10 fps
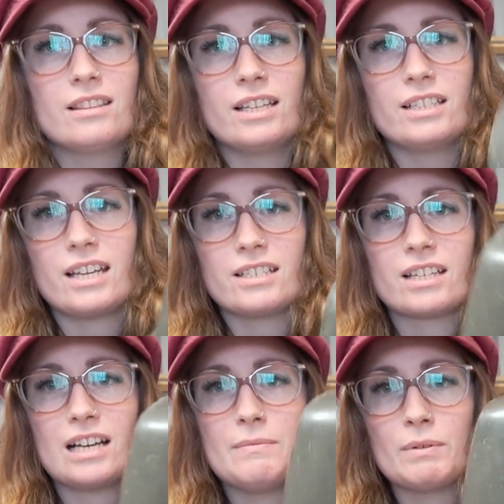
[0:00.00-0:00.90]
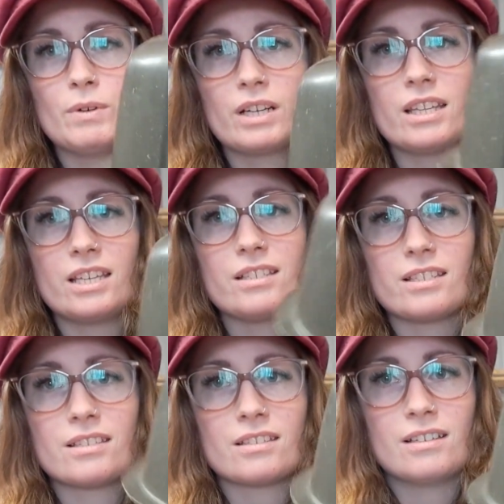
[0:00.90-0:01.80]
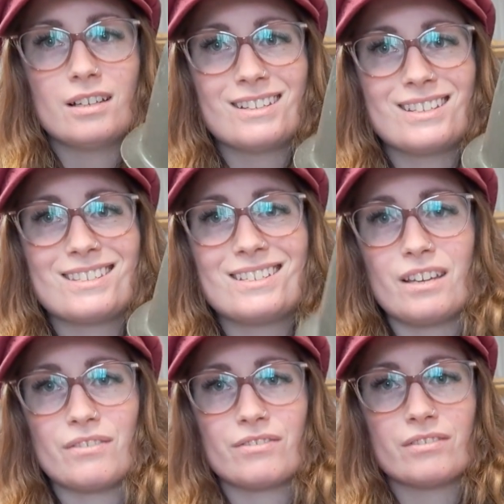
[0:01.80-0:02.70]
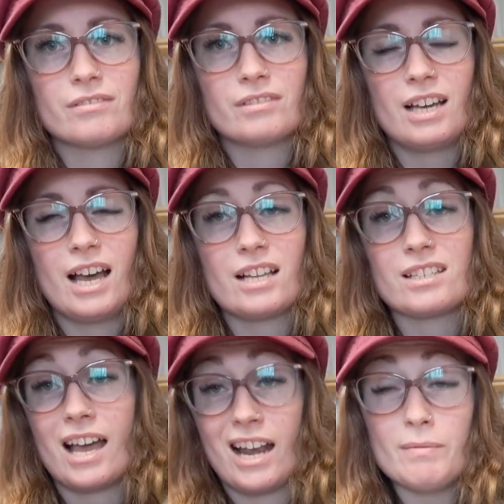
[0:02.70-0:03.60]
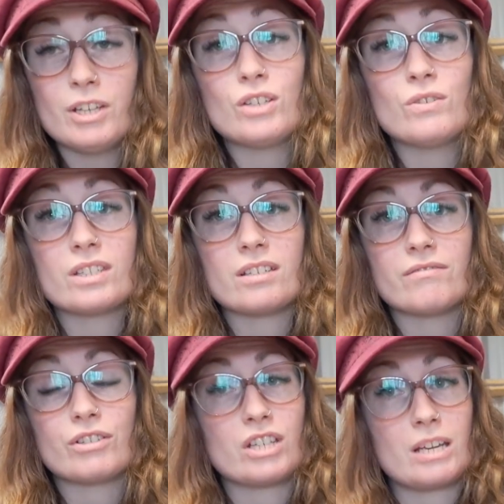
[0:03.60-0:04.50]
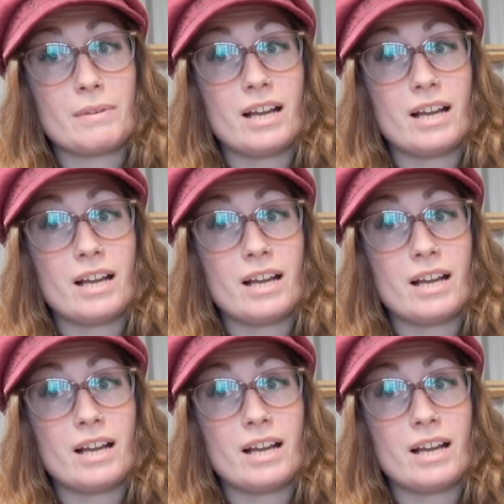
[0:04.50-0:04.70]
They tend to come in one of these stiff hats, and I'm gonna use it for shaping